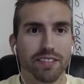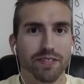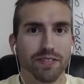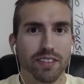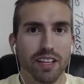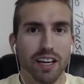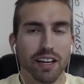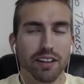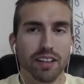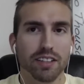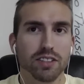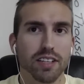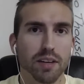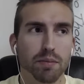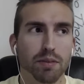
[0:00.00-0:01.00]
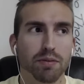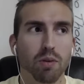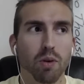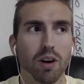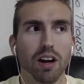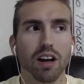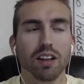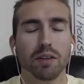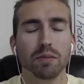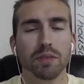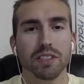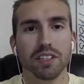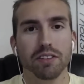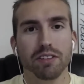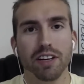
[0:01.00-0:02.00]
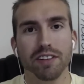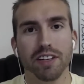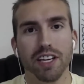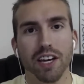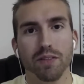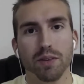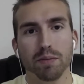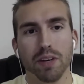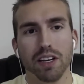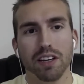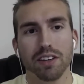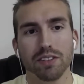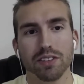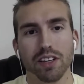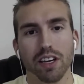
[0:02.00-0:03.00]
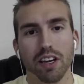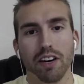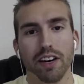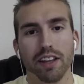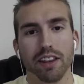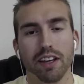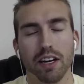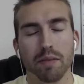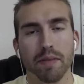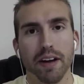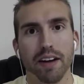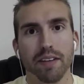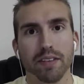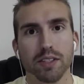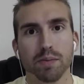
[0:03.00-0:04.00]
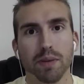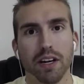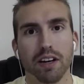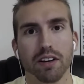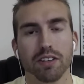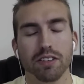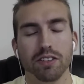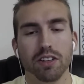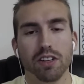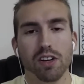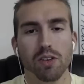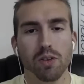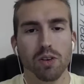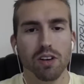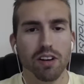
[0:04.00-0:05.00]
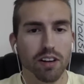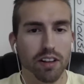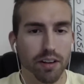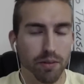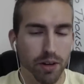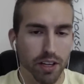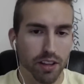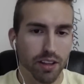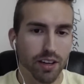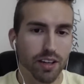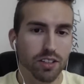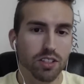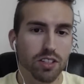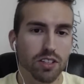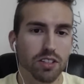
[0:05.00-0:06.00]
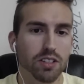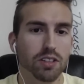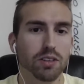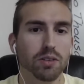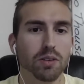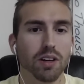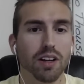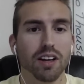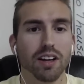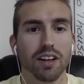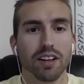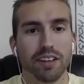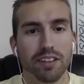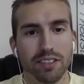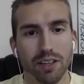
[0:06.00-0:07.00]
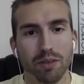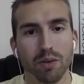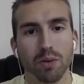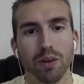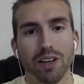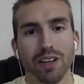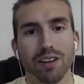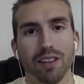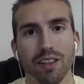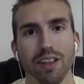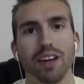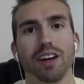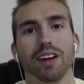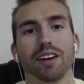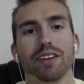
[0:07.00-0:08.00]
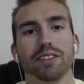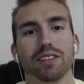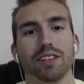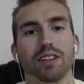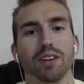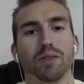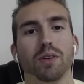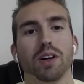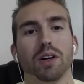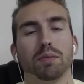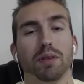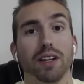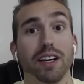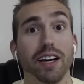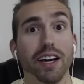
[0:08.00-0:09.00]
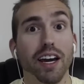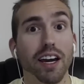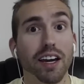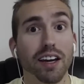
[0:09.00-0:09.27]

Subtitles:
Columbus, you know, Revan came to me and he was like, you know, I think I might have a spot on Curse New York. Like, what do you think I should do? And I was like, well, what do you think? I was like, do you want to play?